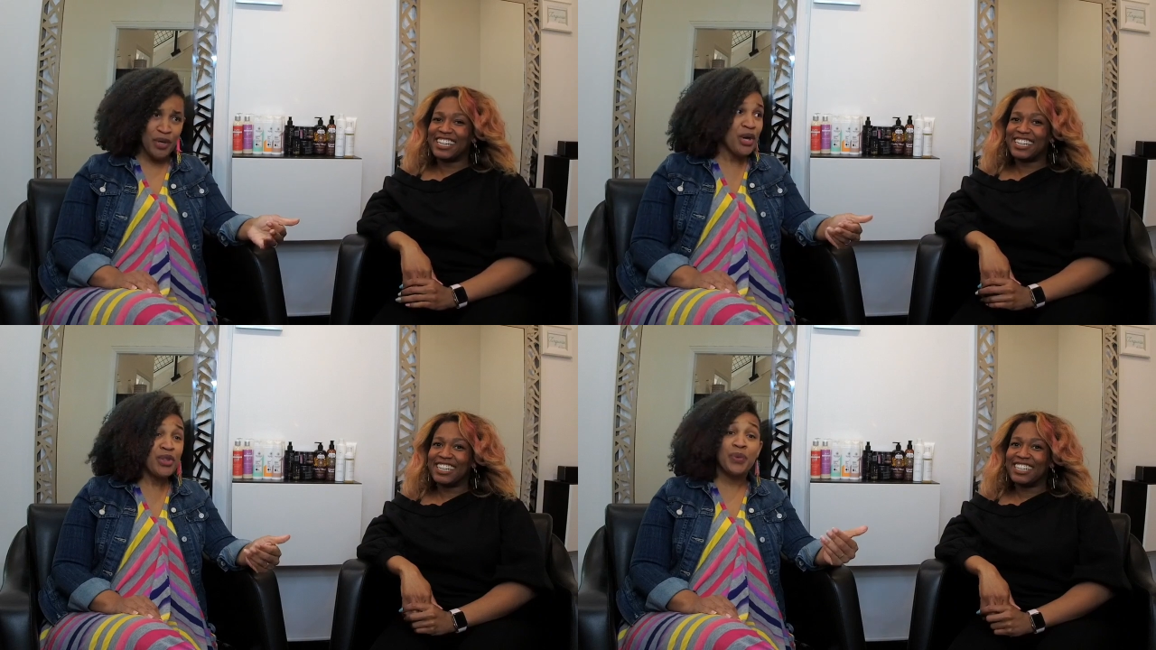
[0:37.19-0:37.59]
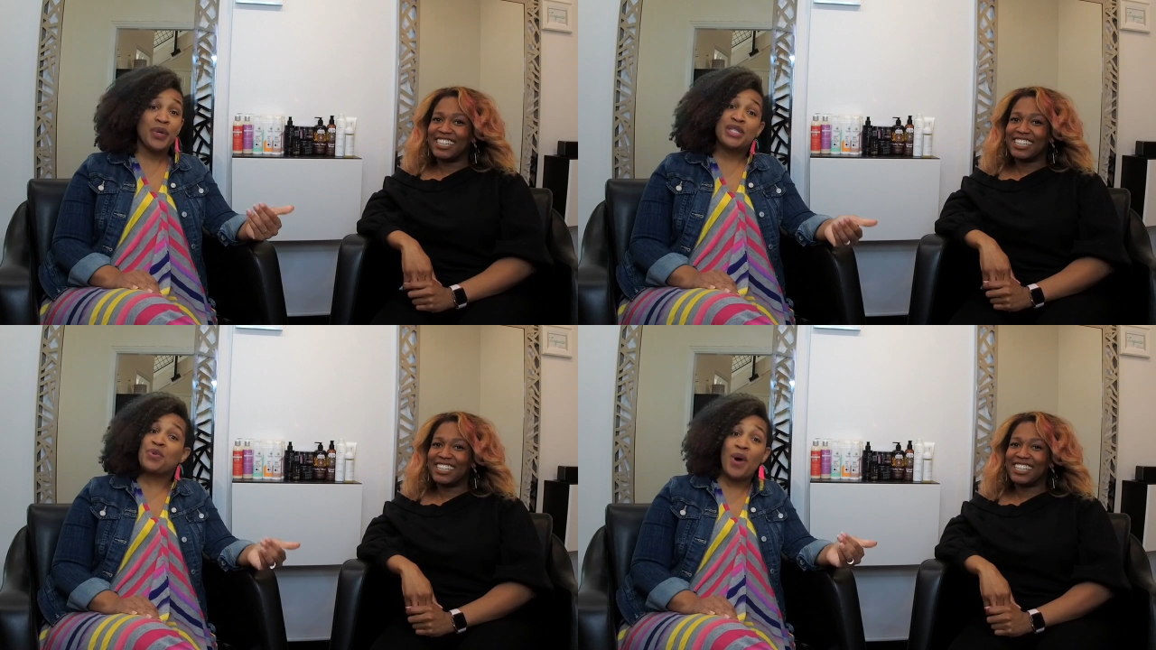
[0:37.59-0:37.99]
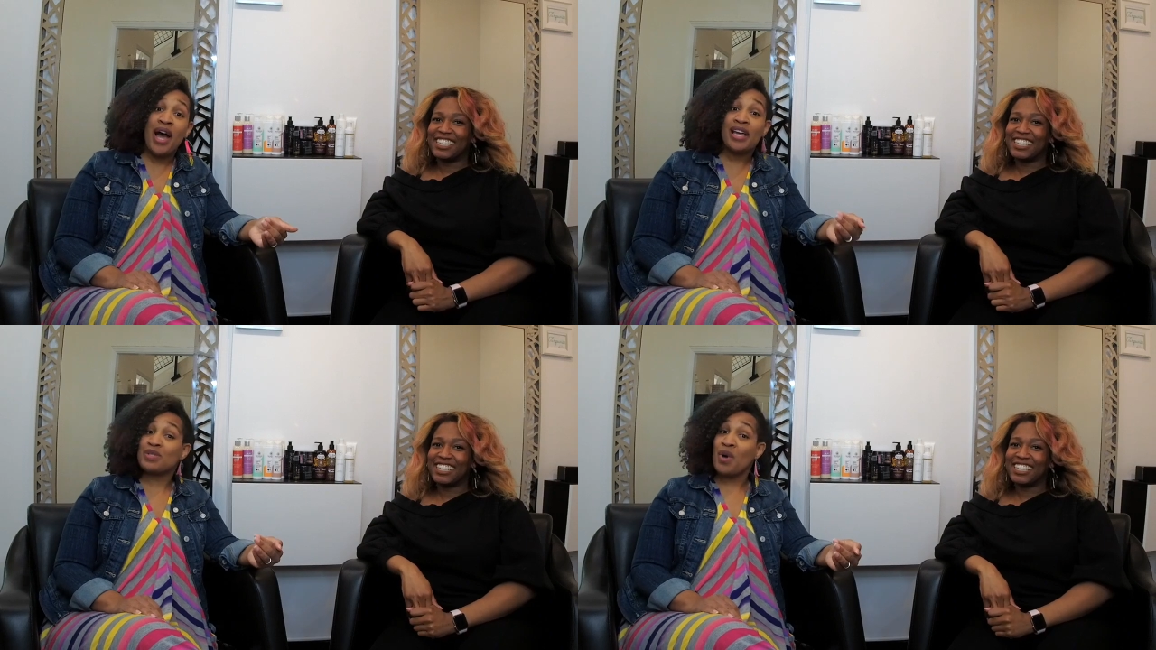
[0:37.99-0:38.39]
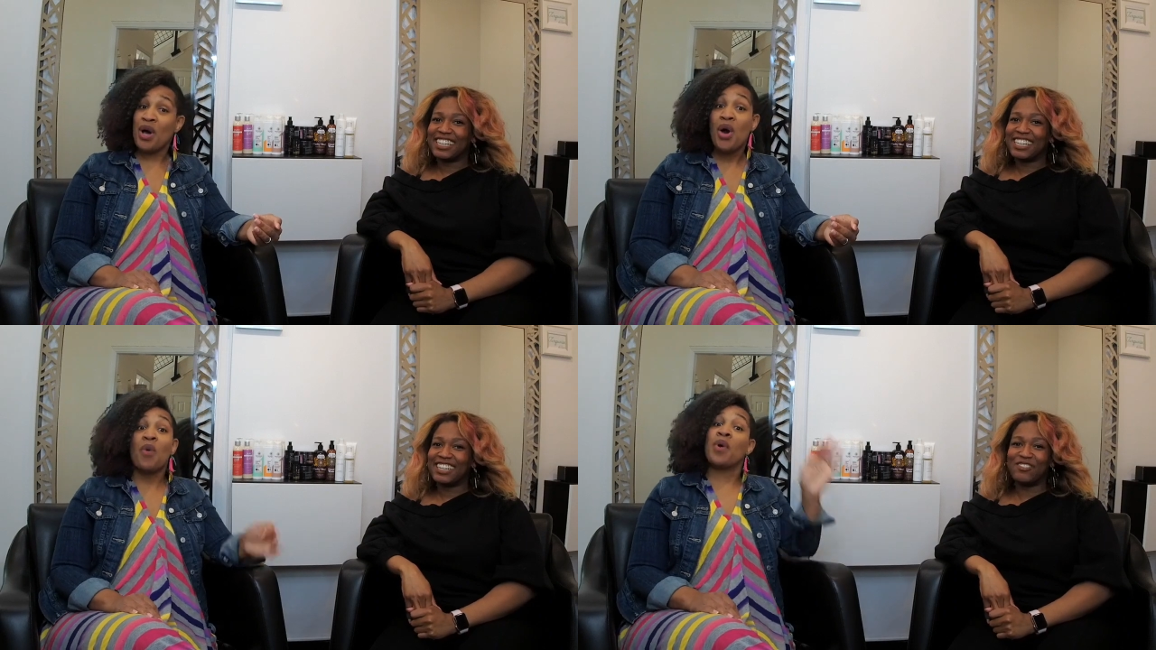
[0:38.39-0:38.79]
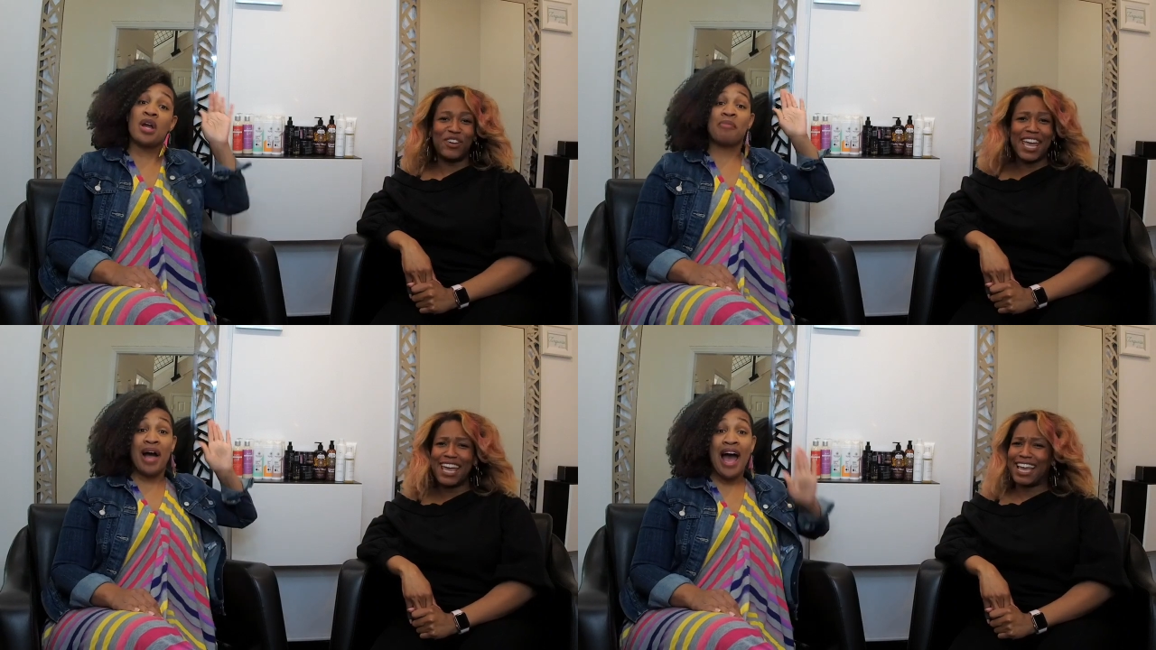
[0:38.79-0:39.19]
Speaker 1: The reason why is what? We're we
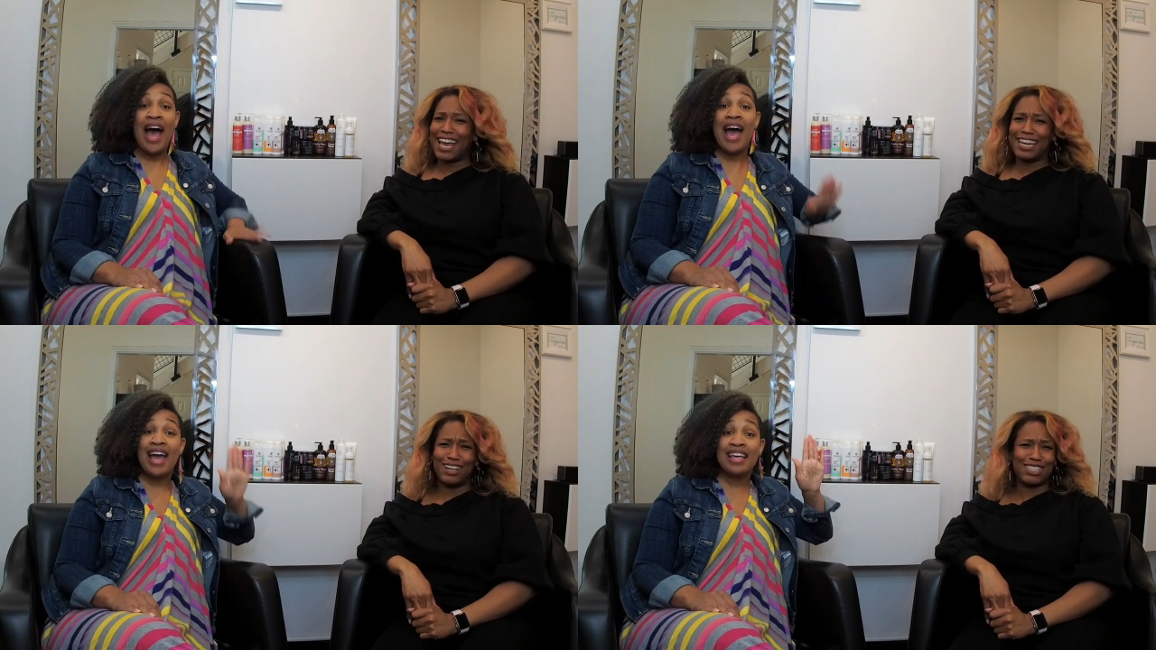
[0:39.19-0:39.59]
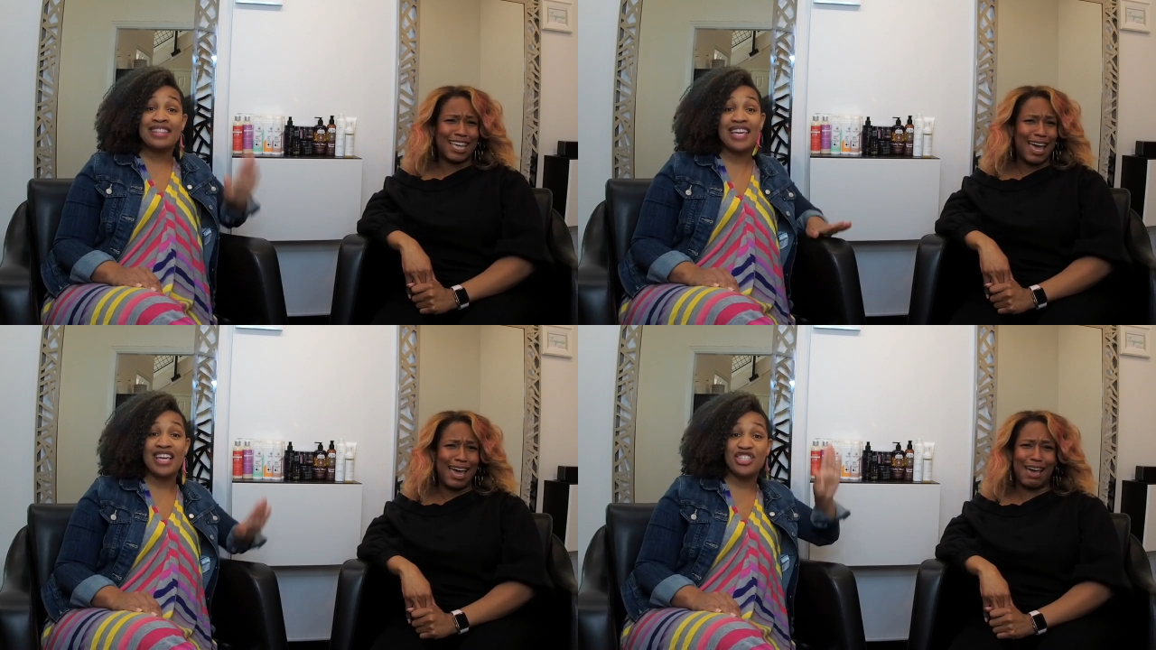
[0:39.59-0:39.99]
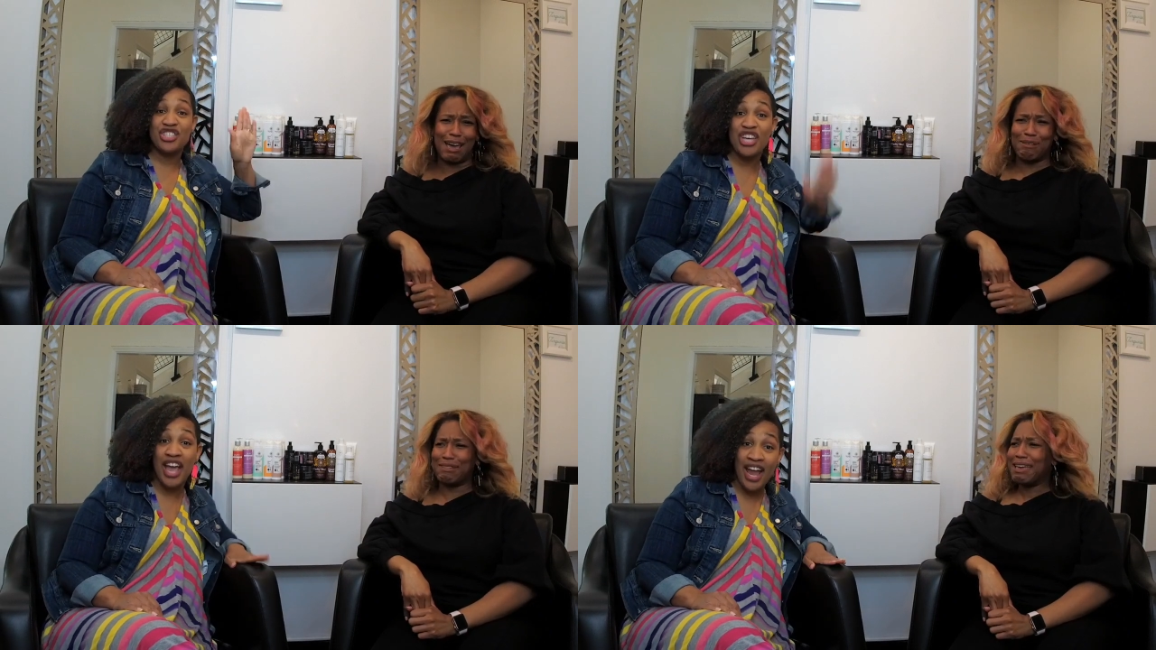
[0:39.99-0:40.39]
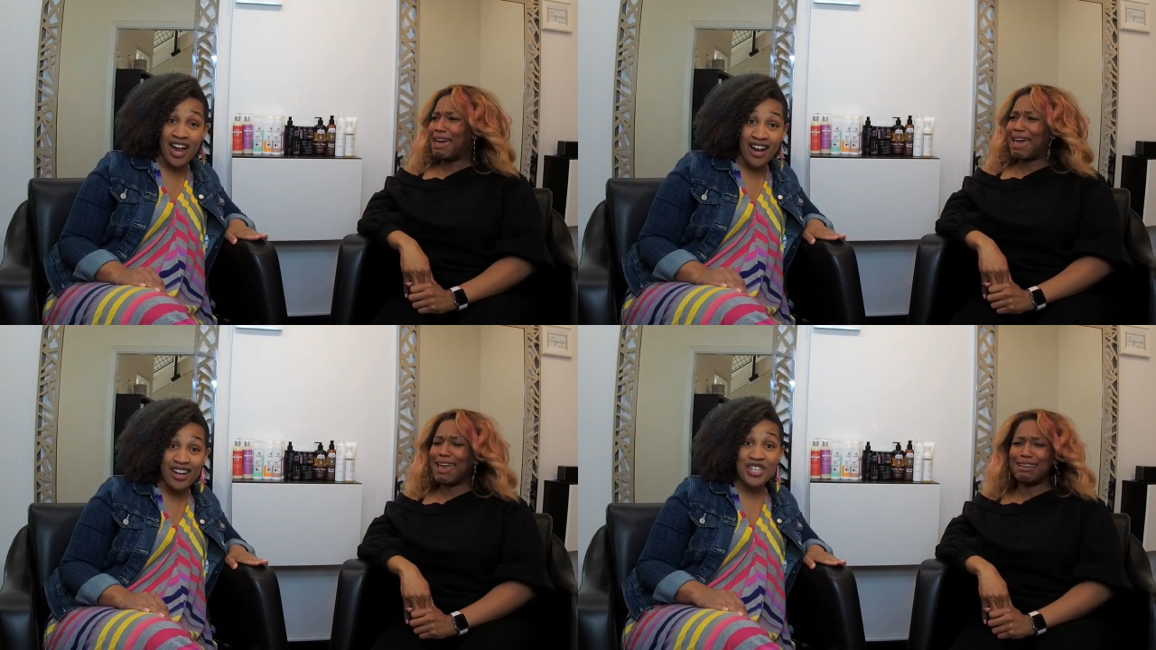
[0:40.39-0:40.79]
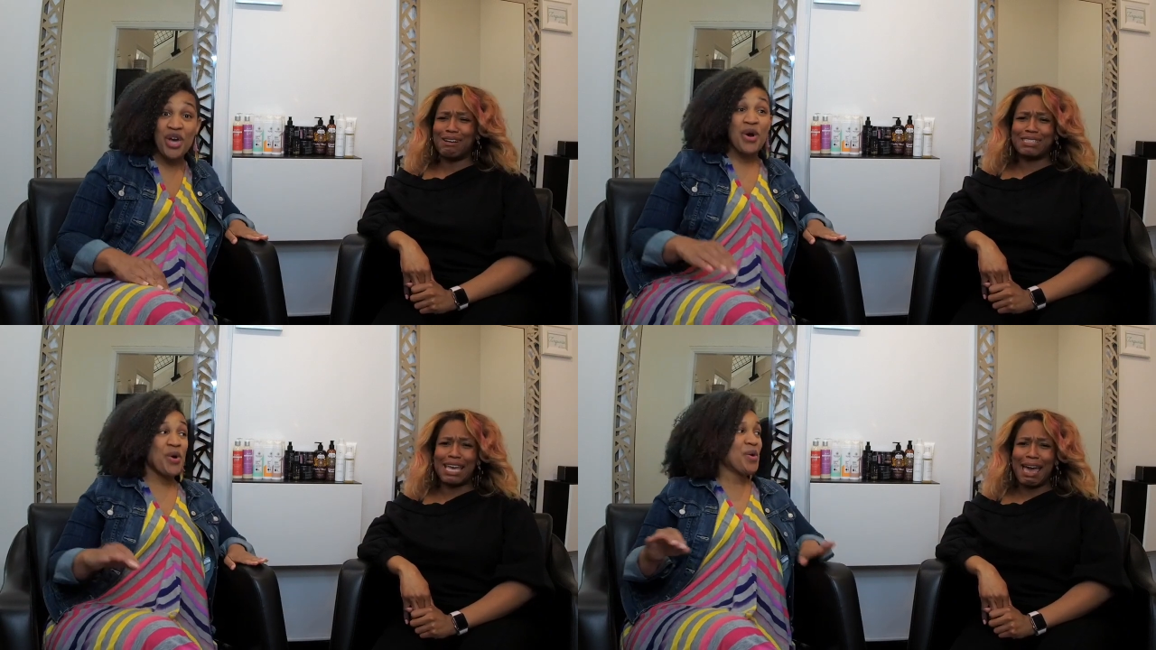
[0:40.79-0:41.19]
behind no these chairs. Ain't no